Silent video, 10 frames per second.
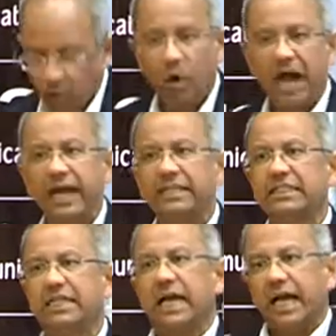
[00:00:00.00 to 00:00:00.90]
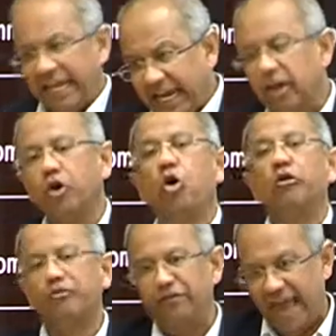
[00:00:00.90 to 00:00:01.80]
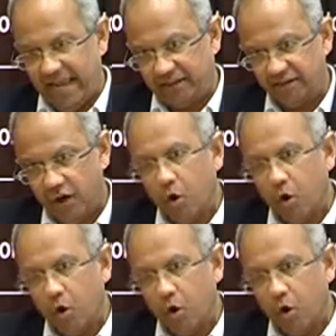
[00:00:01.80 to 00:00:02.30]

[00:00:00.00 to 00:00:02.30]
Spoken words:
words "in good faith."